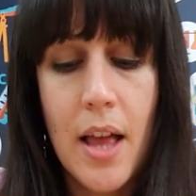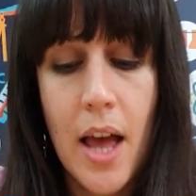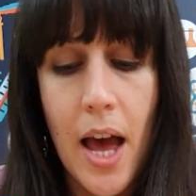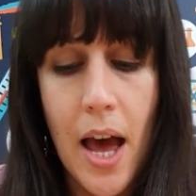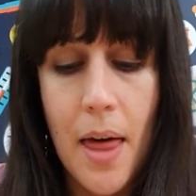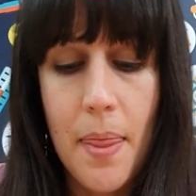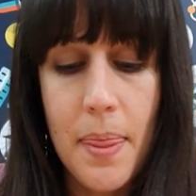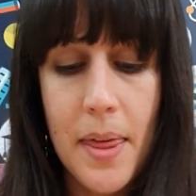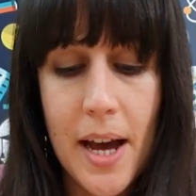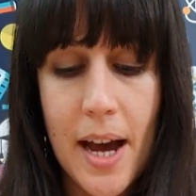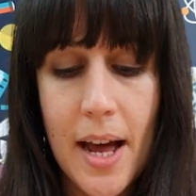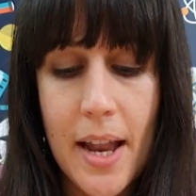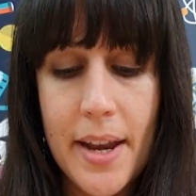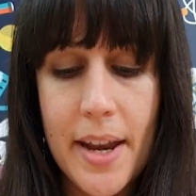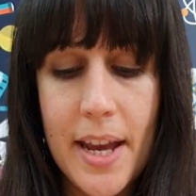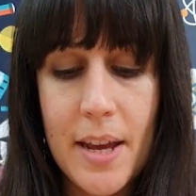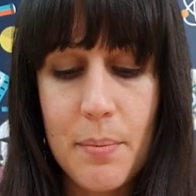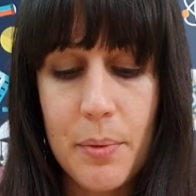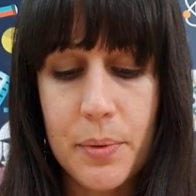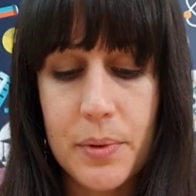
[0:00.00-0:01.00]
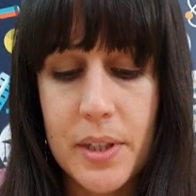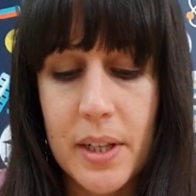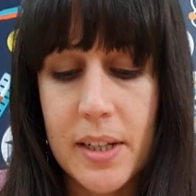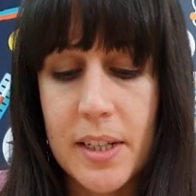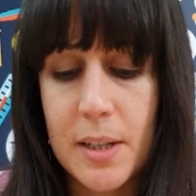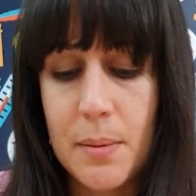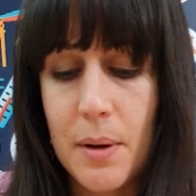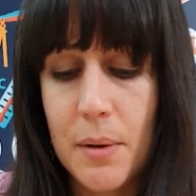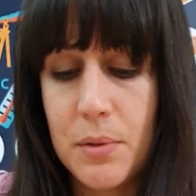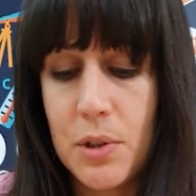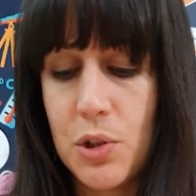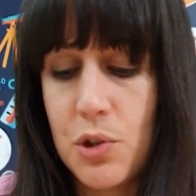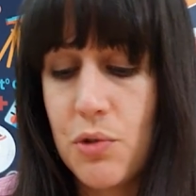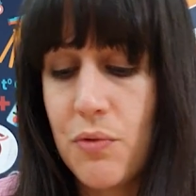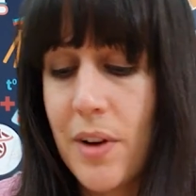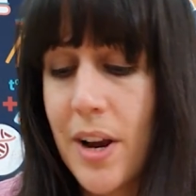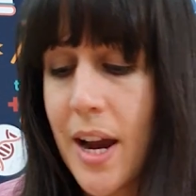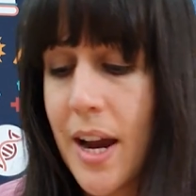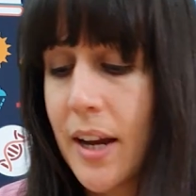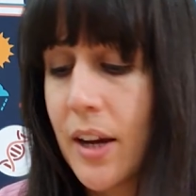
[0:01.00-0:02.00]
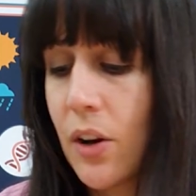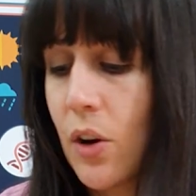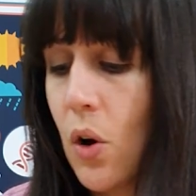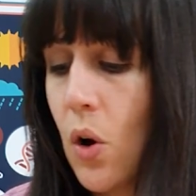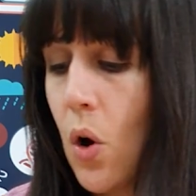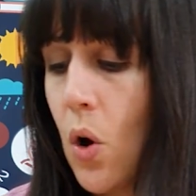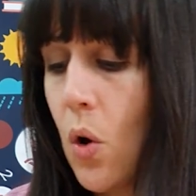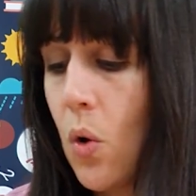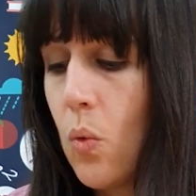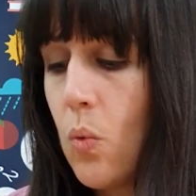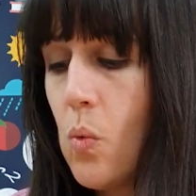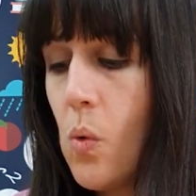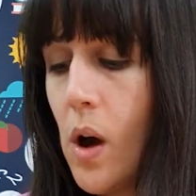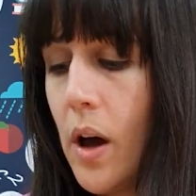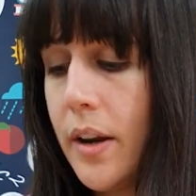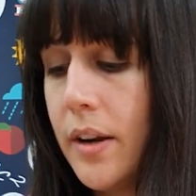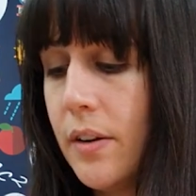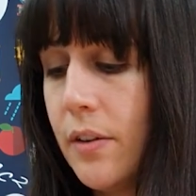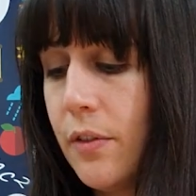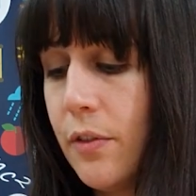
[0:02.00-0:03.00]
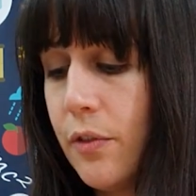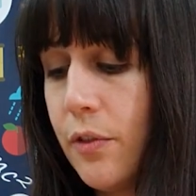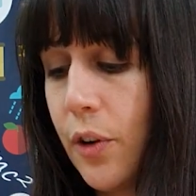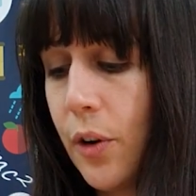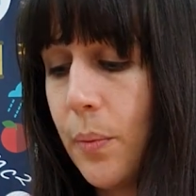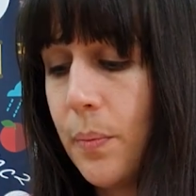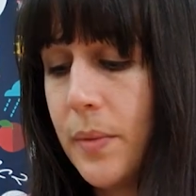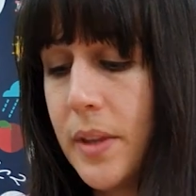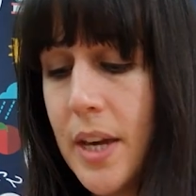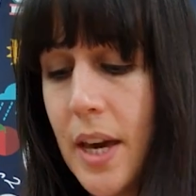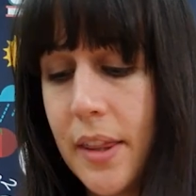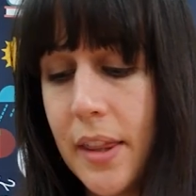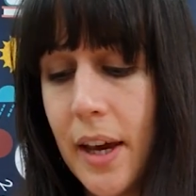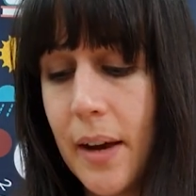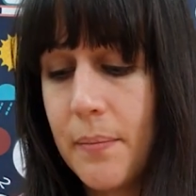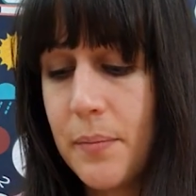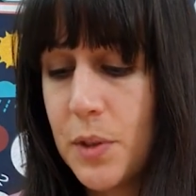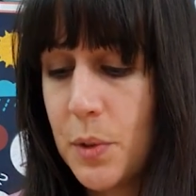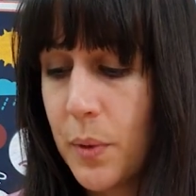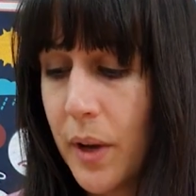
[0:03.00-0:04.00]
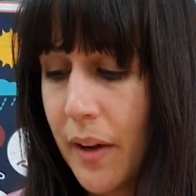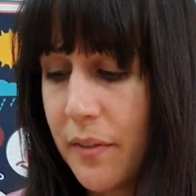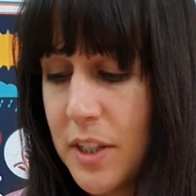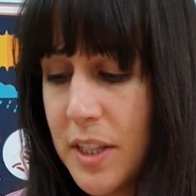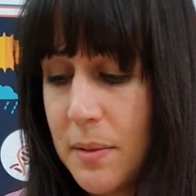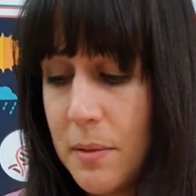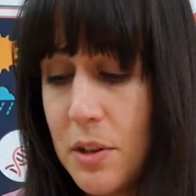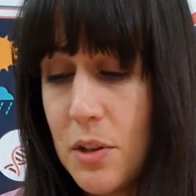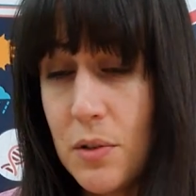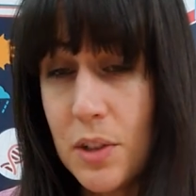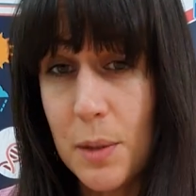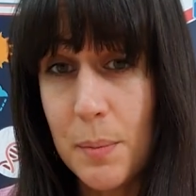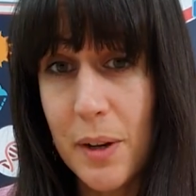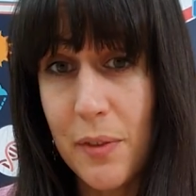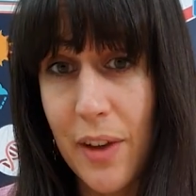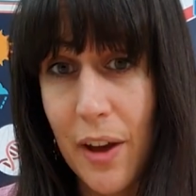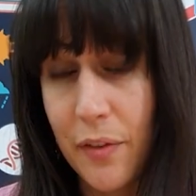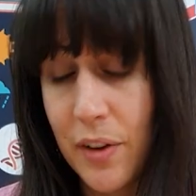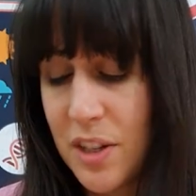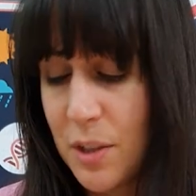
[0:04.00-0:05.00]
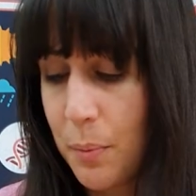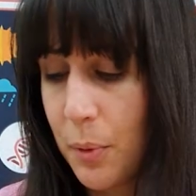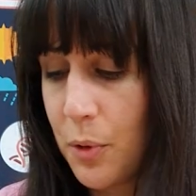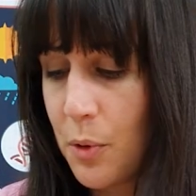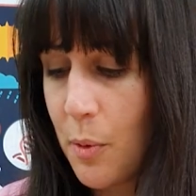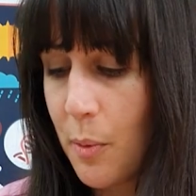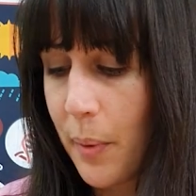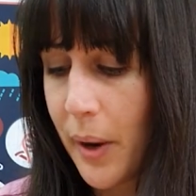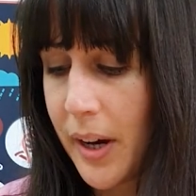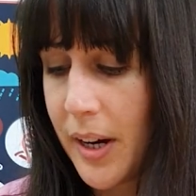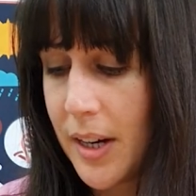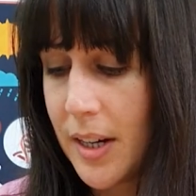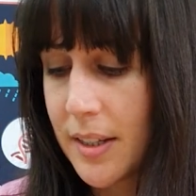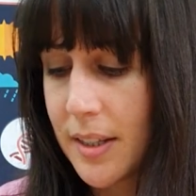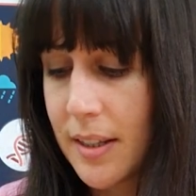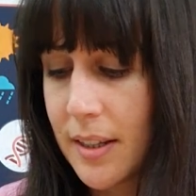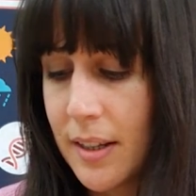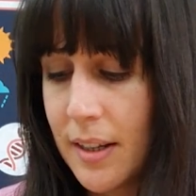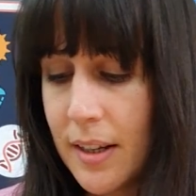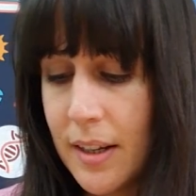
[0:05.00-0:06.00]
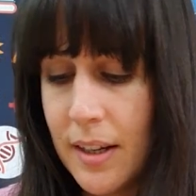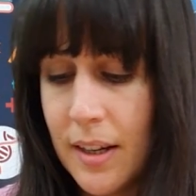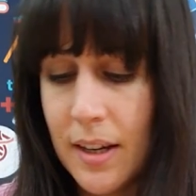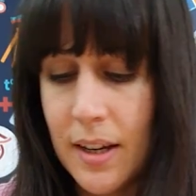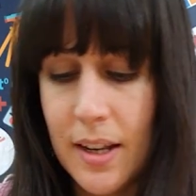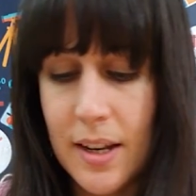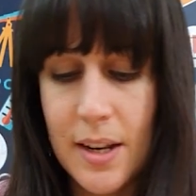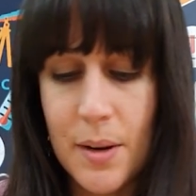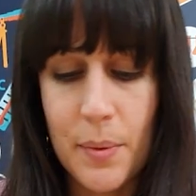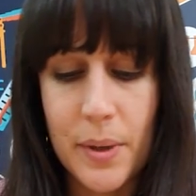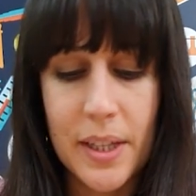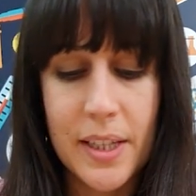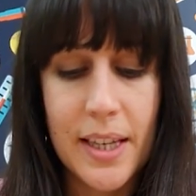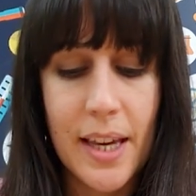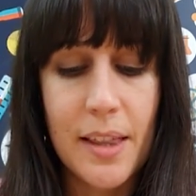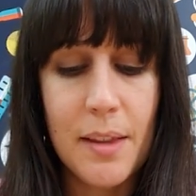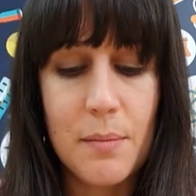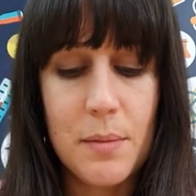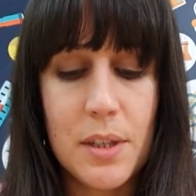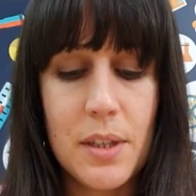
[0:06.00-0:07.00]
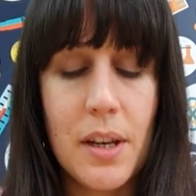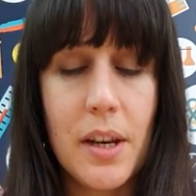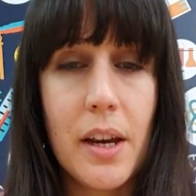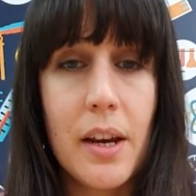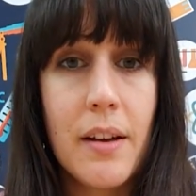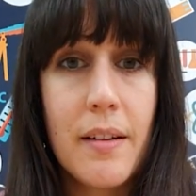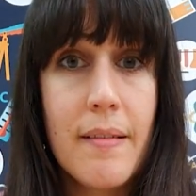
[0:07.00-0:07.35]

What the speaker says: And that enables us to be able to drag one from the other. So we have to use a bit of effort to pull them apart, and then we can get them to